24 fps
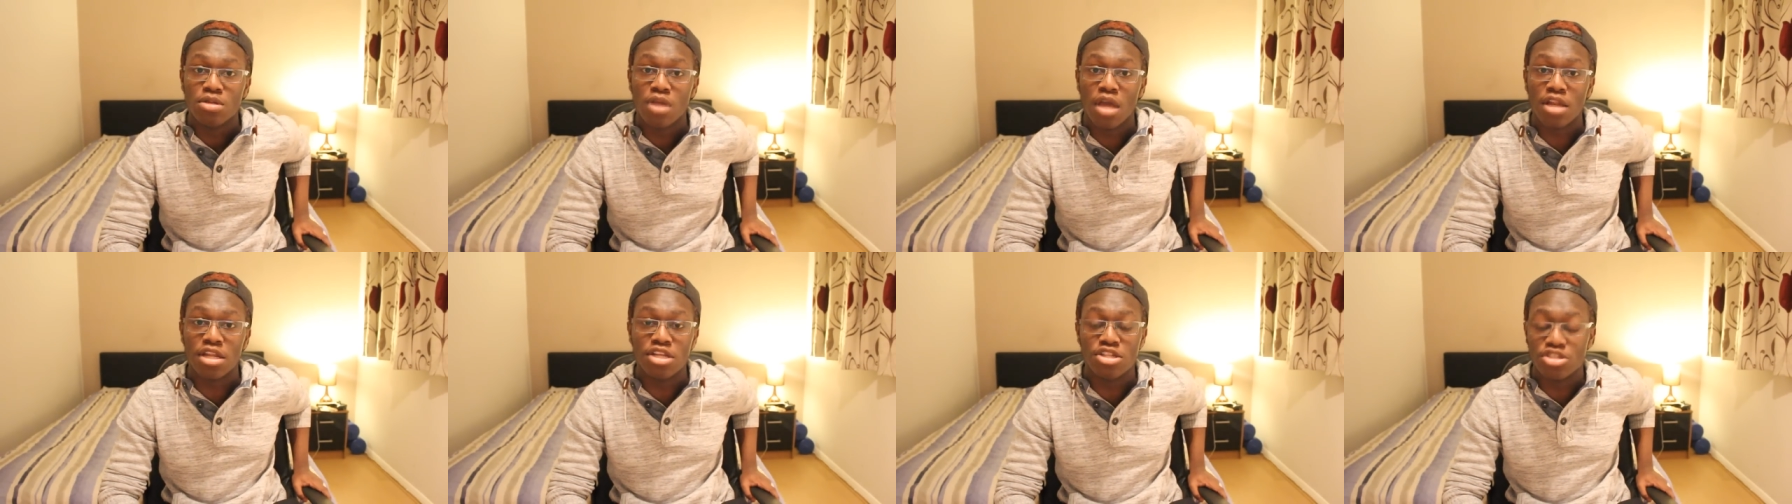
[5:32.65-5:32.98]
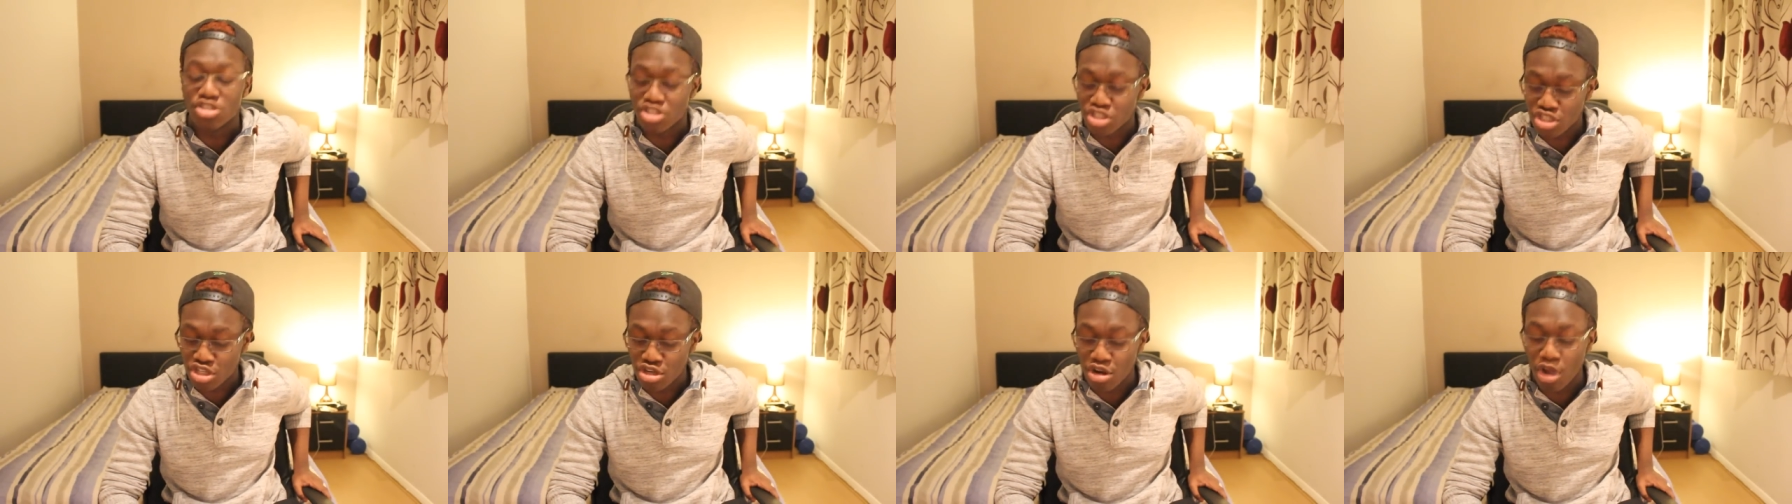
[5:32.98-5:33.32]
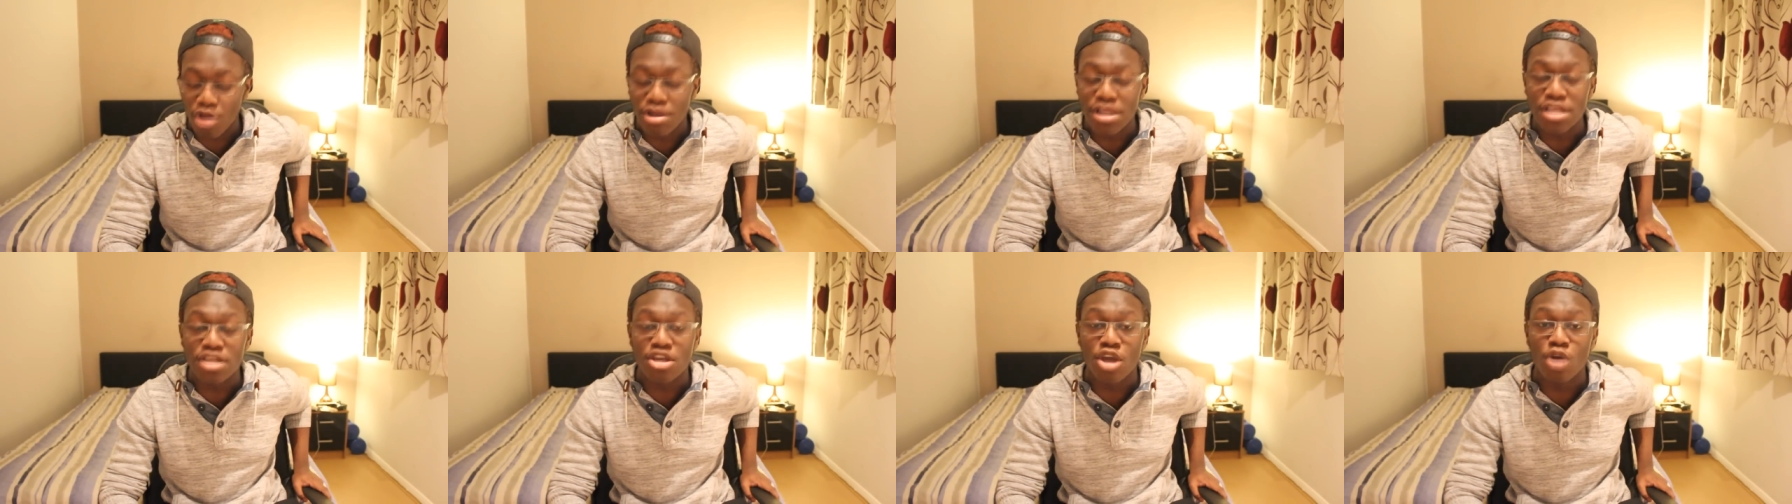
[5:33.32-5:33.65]
And you just
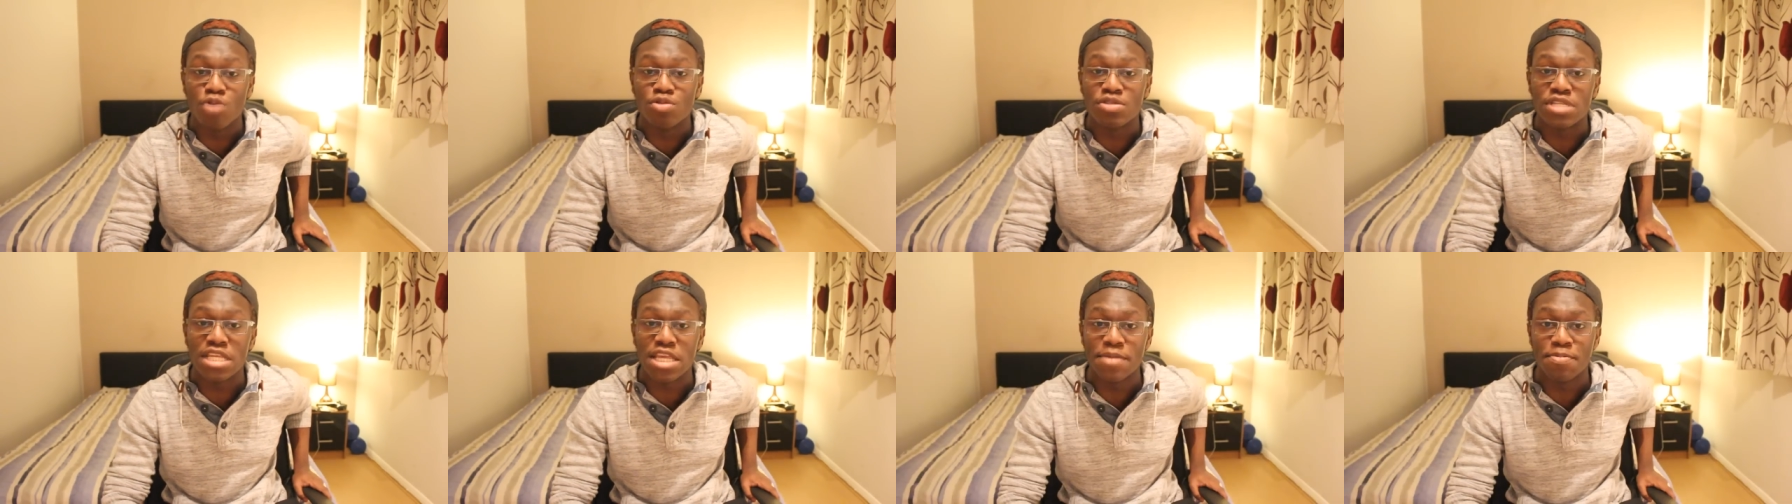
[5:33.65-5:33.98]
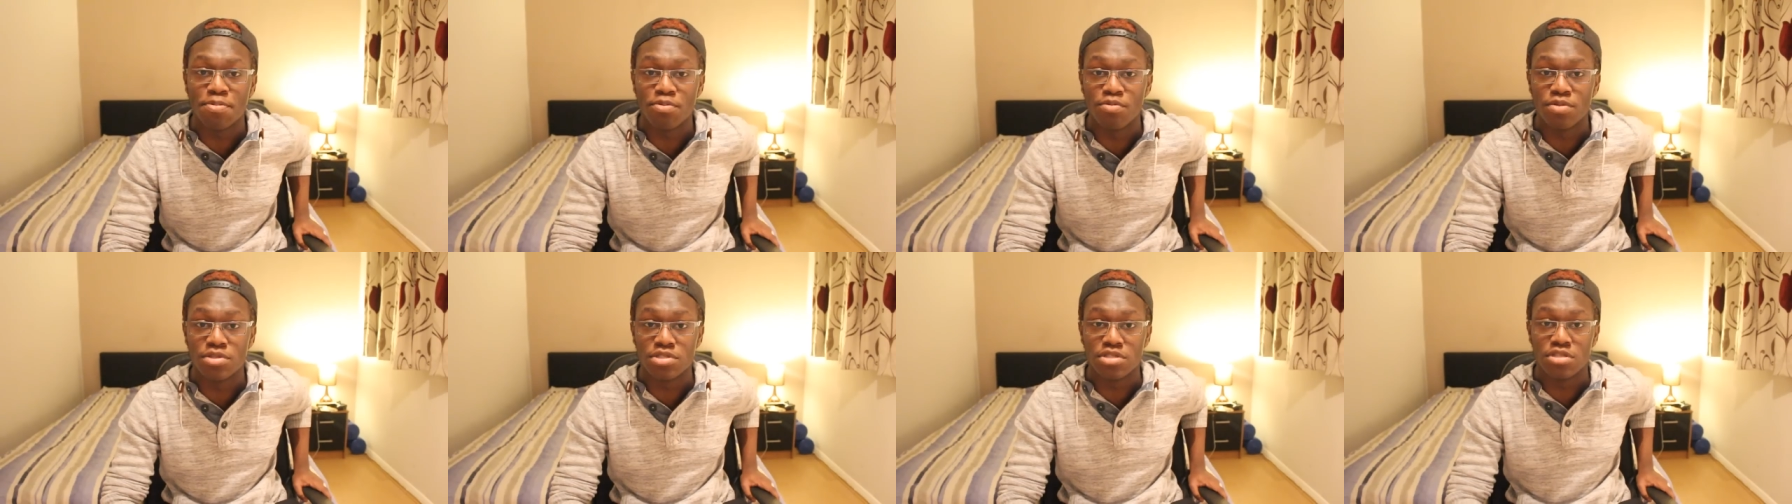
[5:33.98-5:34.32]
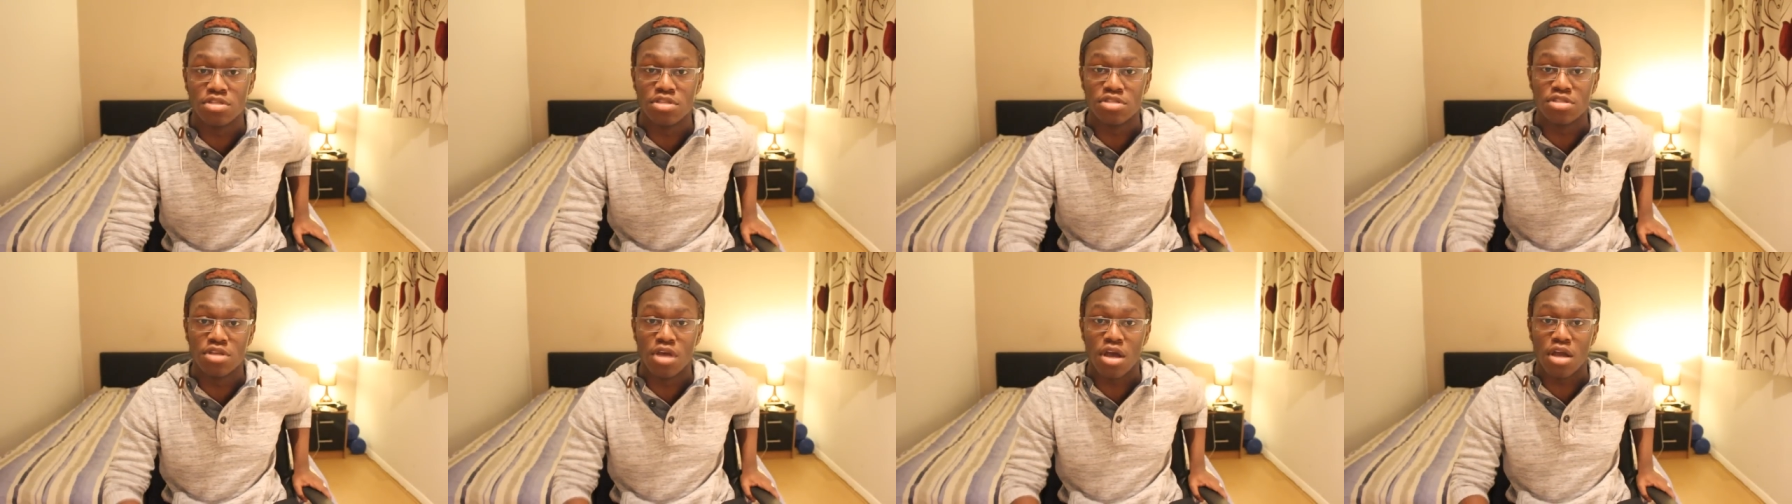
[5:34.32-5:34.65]
slowly go deeper
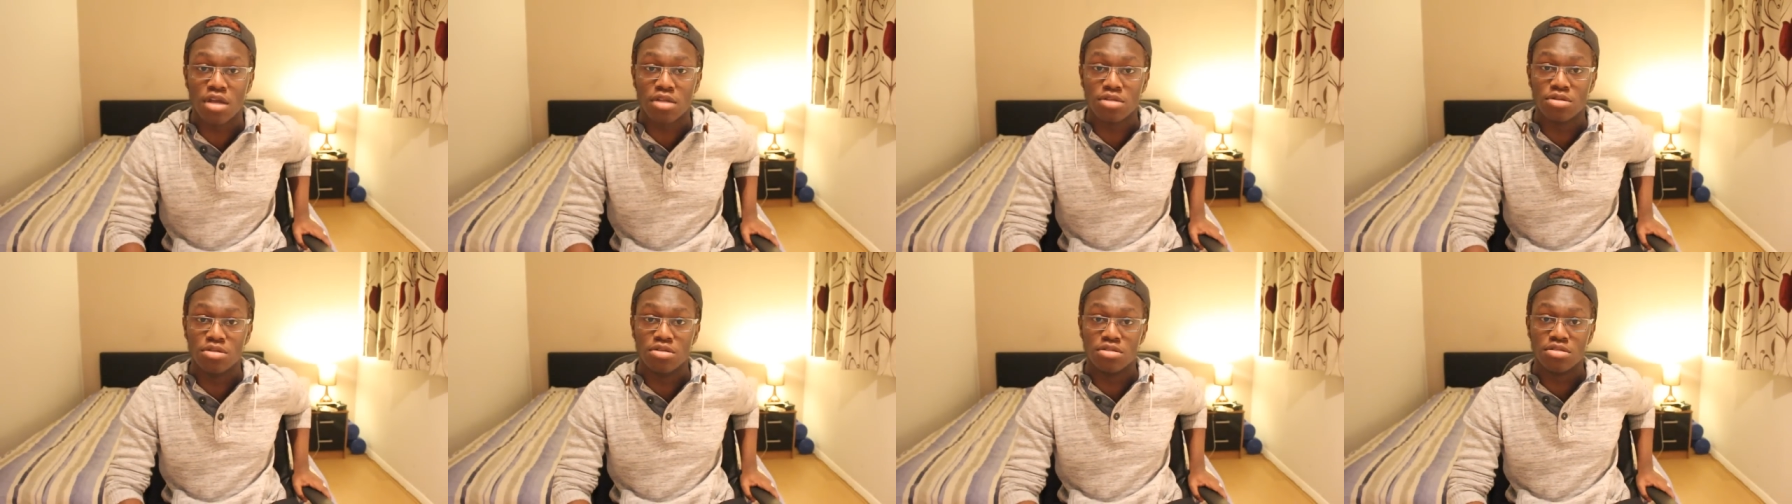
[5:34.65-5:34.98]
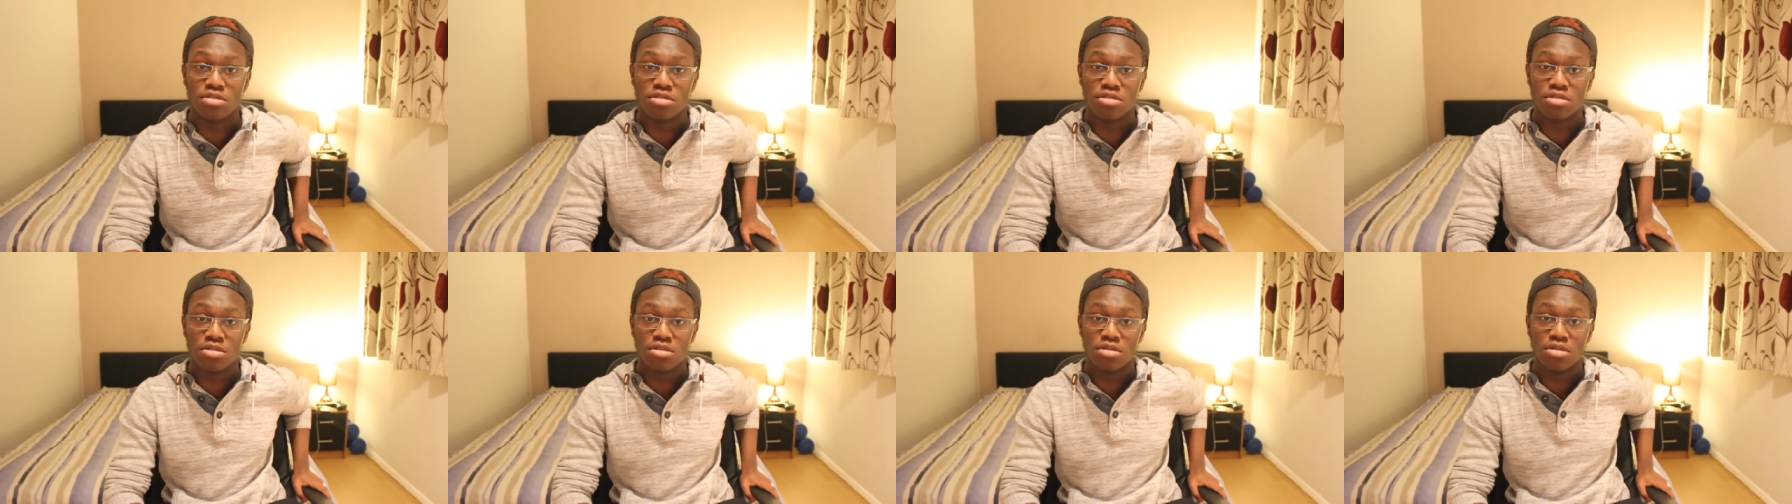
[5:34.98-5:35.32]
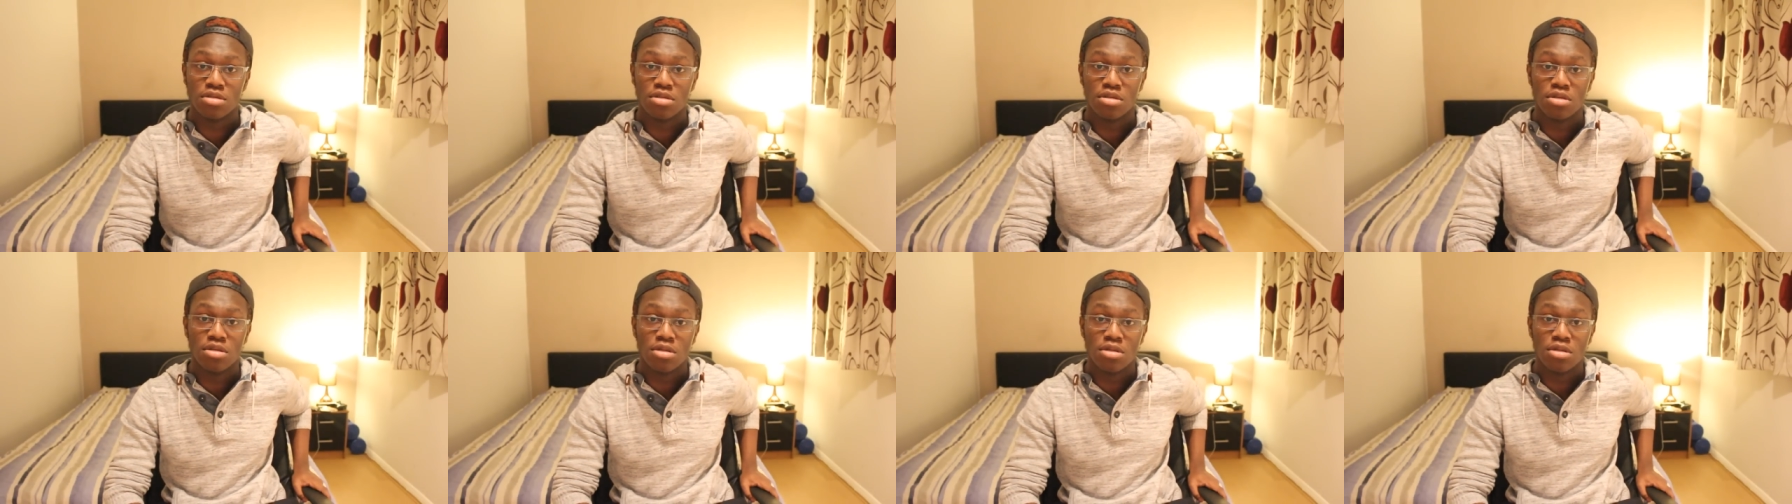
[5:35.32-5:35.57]
into the darkness.